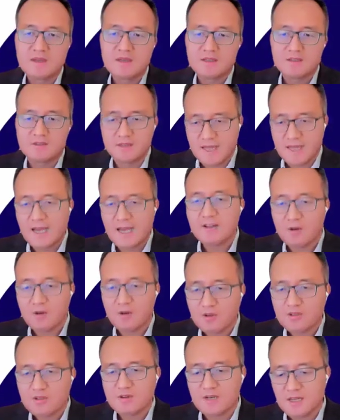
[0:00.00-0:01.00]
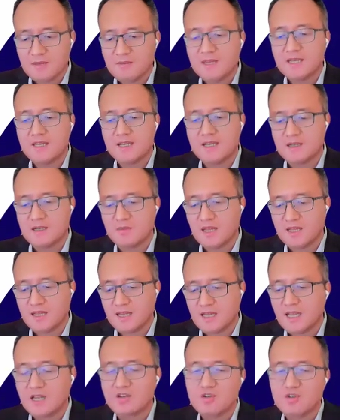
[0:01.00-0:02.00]
So that also limited what they
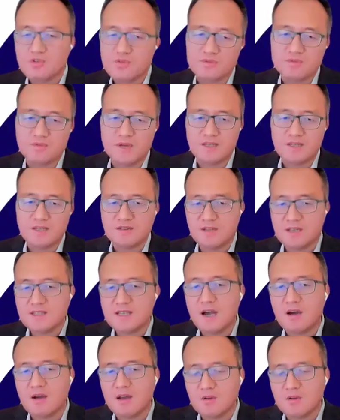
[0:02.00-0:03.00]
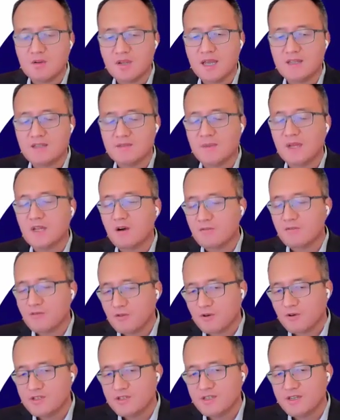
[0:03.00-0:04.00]
can do, right? So that's how I look at it. But of
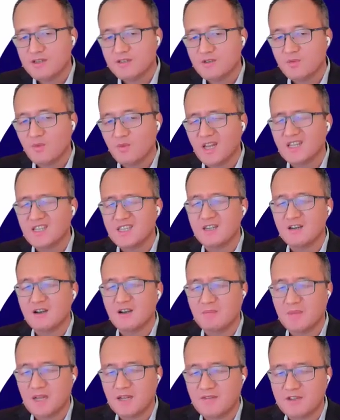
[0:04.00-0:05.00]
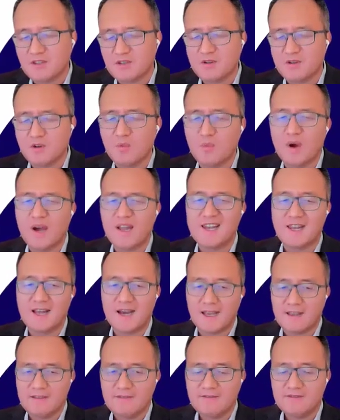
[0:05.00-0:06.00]
course, there's one deal, I believe it's called One
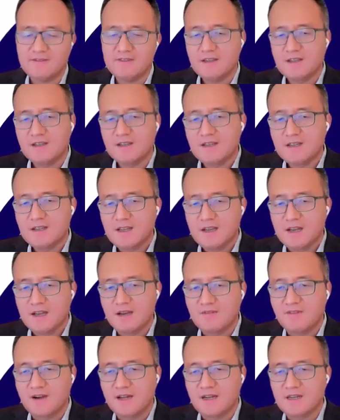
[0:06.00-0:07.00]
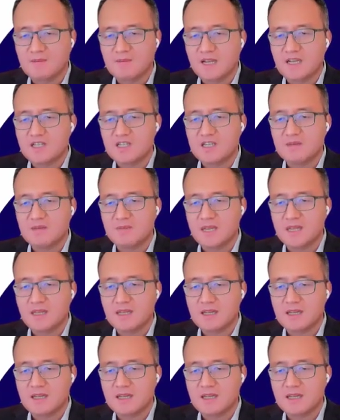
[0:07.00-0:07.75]
Life, founded by Schmidt.